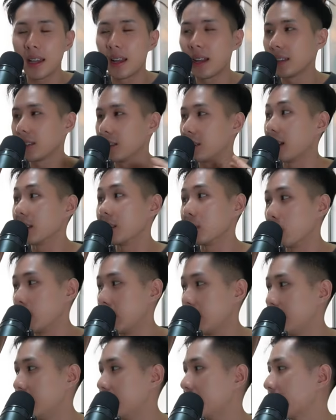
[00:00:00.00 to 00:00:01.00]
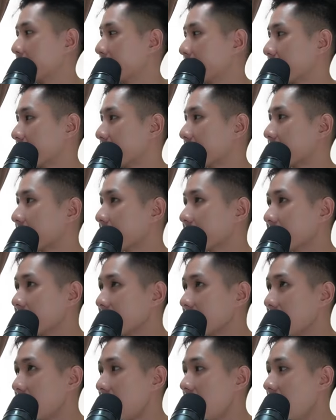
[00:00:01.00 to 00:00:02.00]
so there's no heat.
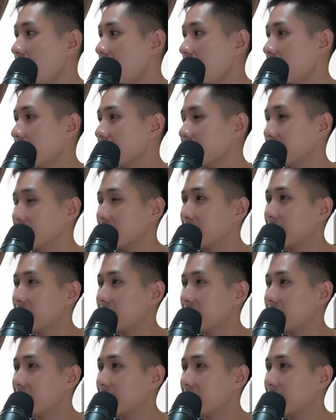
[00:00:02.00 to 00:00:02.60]
So